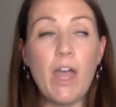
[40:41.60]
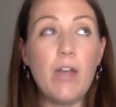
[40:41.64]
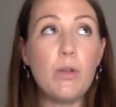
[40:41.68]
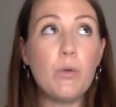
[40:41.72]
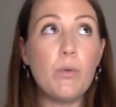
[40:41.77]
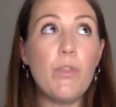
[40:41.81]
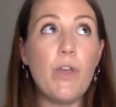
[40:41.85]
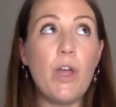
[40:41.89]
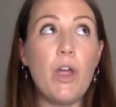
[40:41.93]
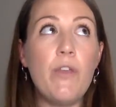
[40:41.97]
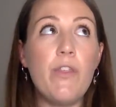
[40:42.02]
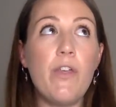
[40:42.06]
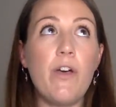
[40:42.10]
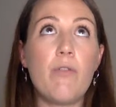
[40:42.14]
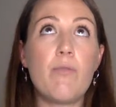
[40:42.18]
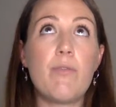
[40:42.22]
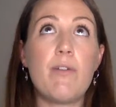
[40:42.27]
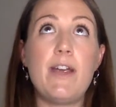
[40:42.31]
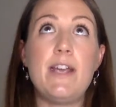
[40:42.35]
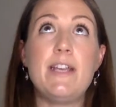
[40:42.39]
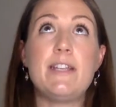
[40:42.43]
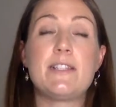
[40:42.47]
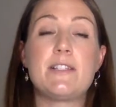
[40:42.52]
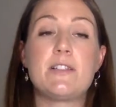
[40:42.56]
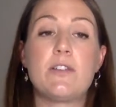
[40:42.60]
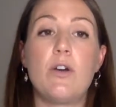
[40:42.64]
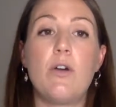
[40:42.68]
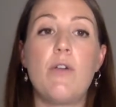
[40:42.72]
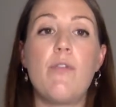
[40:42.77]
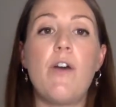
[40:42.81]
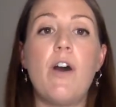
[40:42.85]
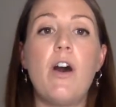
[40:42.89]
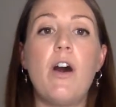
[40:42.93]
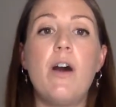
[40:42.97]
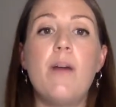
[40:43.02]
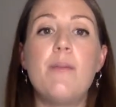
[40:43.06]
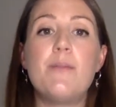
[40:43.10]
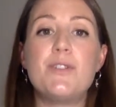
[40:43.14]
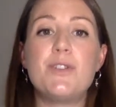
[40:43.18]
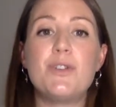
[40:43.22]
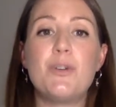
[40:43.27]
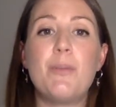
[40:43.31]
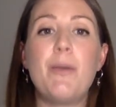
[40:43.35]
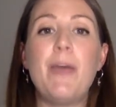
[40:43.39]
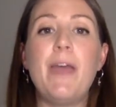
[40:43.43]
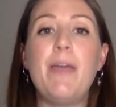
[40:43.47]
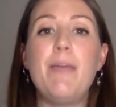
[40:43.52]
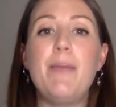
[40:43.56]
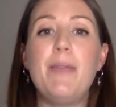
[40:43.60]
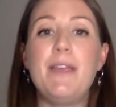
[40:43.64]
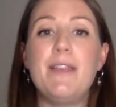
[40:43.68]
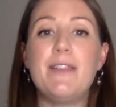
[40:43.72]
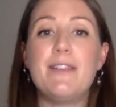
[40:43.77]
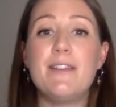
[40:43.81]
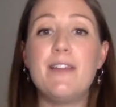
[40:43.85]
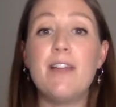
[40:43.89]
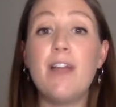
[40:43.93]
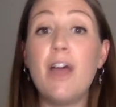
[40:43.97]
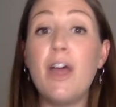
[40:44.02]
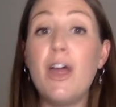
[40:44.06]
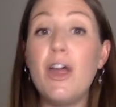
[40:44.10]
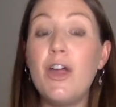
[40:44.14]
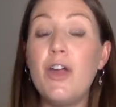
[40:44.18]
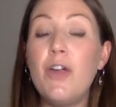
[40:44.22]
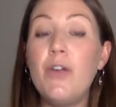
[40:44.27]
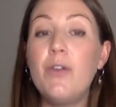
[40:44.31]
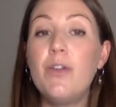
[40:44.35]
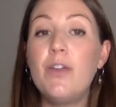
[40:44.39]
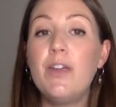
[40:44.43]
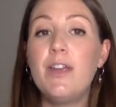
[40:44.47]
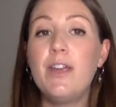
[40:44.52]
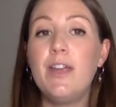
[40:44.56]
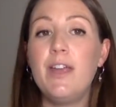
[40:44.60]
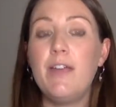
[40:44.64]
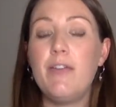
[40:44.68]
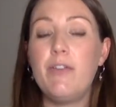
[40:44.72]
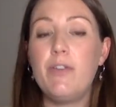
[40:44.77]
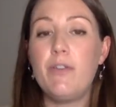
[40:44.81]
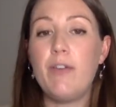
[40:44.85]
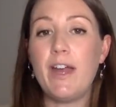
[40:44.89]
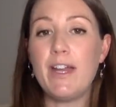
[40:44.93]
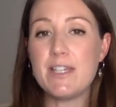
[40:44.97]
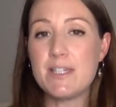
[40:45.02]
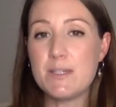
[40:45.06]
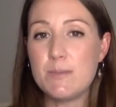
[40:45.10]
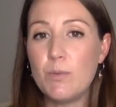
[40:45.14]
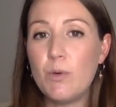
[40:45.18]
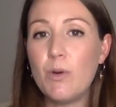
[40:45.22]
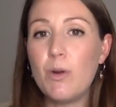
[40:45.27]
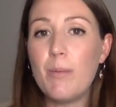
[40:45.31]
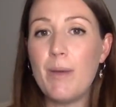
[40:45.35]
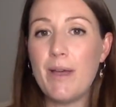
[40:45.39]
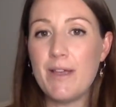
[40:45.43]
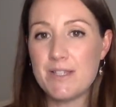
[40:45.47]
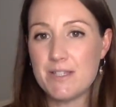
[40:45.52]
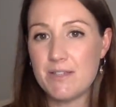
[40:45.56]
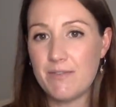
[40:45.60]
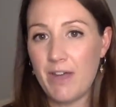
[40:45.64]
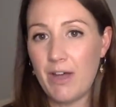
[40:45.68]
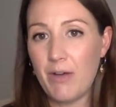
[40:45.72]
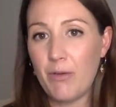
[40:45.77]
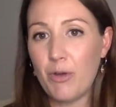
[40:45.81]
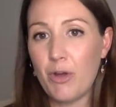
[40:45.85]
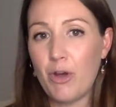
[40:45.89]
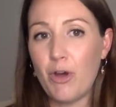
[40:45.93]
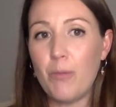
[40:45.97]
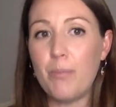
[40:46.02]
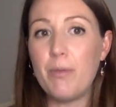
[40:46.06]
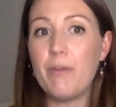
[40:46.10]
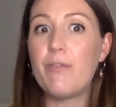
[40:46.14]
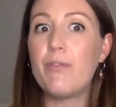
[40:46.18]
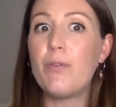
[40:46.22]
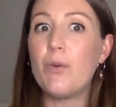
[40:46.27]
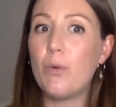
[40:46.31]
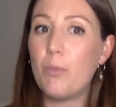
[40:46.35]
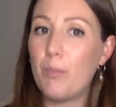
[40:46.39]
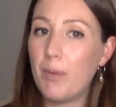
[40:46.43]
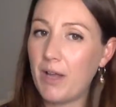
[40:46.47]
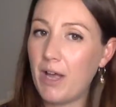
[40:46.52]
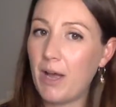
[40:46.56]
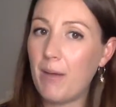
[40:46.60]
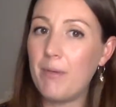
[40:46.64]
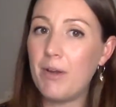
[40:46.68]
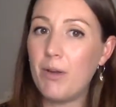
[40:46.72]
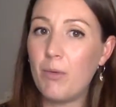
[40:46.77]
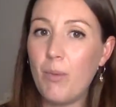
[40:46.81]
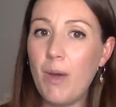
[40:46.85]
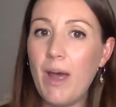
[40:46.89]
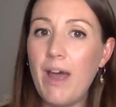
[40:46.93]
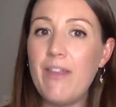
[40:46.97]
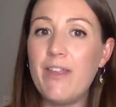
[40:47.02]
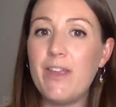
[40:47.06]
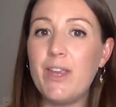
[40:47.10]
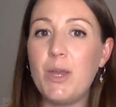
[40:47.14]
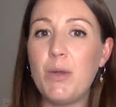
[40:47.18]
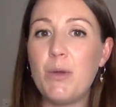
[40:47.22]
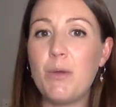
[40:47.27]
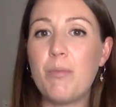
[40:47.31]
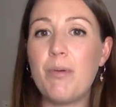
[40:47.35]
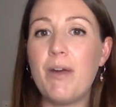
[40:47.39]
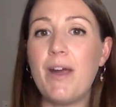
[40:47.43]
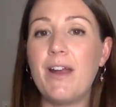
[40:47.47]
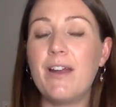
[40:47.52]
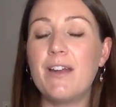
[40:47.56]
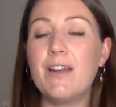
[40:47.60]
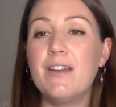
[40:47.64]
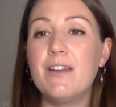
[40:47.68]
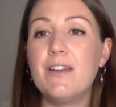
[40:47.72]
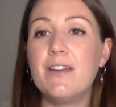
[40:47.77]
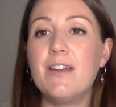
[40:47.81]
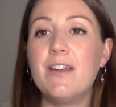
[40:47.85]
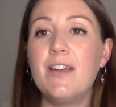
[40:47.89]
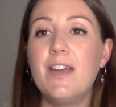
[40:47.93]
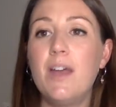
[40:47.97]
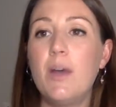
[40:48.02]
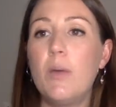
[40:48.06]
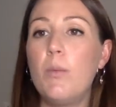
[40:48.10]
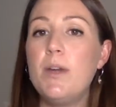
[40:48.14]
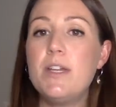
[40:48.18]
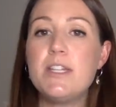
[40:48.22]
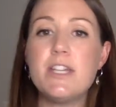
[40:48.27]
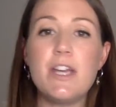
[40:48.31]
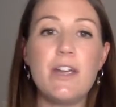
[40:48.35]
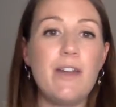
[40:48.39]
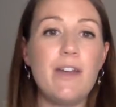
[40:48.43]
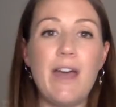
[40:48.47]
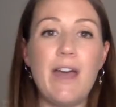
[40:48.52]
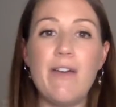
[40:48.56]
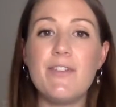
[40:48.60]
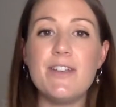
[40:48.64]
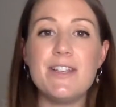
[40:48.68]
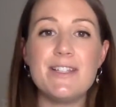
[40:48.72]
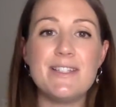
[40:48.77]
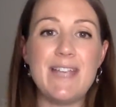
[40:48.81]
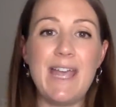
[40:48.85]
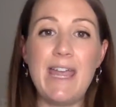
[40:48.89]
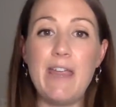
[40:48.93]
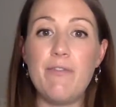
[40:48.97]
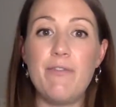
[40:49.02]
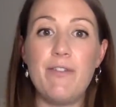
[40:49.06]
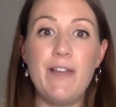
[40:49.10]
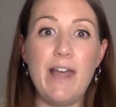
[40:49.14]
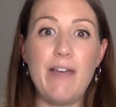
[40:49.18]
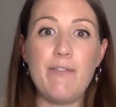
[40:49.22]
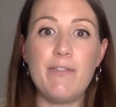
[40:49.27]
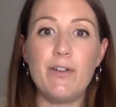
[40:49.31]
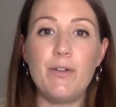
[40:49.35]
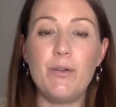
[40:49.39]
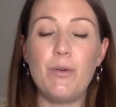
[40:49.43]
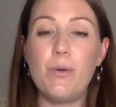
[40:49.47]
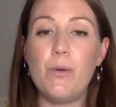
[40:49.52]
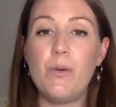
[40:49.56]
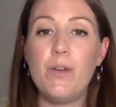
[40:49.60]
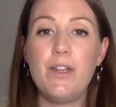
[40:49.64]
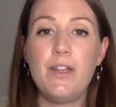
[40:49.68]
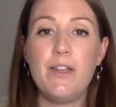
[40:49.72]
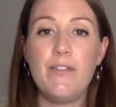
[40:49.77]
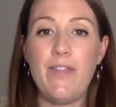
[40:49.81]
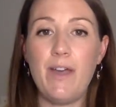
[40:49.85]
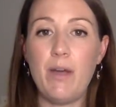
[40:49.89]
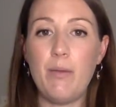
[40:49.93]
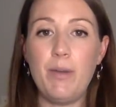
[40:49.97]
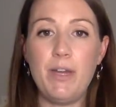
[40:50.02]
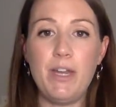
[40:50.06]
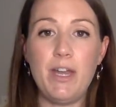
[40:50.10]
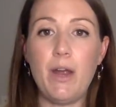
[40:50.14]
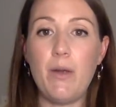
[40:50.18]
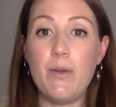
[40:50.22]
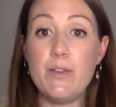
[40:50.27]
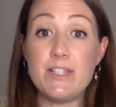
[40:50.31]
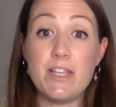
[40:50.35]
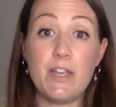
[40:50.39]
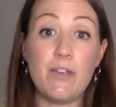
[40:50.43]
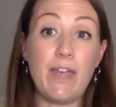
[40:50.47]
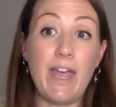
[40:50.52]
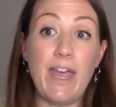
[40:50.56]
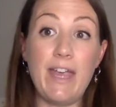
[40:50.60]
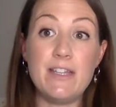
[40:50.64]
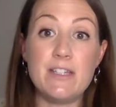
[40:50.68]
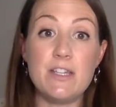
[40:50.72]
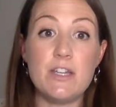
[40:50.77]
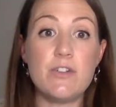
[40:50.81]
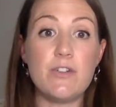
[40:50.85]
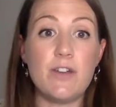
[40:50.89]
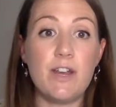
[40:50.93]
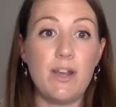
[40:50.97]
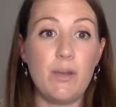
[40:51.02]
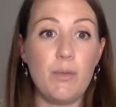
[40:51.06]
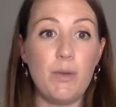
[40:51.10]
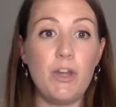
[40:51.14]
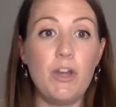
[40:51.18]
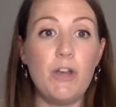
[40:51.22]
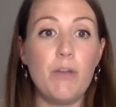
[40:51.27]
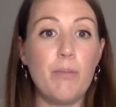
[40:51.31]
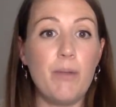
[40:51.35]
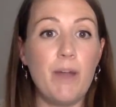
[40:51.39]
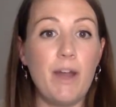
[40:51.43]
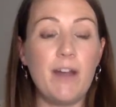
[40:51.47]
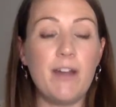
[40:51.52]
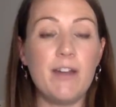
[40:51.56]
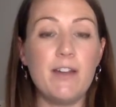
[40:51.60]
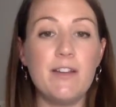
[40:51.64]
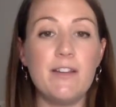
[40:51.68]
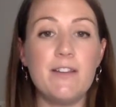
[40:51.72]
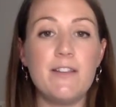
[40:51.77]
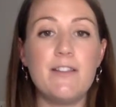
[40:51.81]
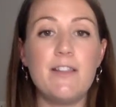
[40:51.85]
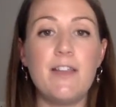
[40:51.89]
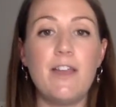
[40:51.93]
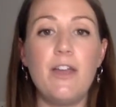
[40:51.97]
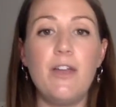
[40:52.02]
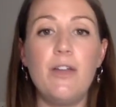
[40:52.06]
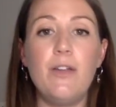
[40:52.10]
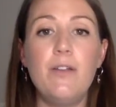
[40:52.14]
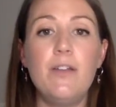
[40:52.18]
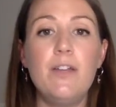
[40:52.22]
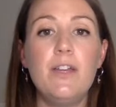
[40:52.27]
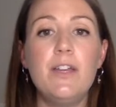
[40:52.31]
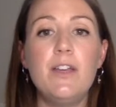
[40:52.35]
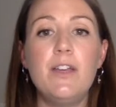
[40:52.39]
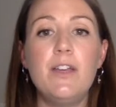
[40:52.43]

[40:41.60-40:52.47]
and although the risk of harm to your baby is low, if you've had small amounts of alcohol before becoming aware that you were pregnant, we don't have a safe level that we know is okay to drink when you're pregnant. So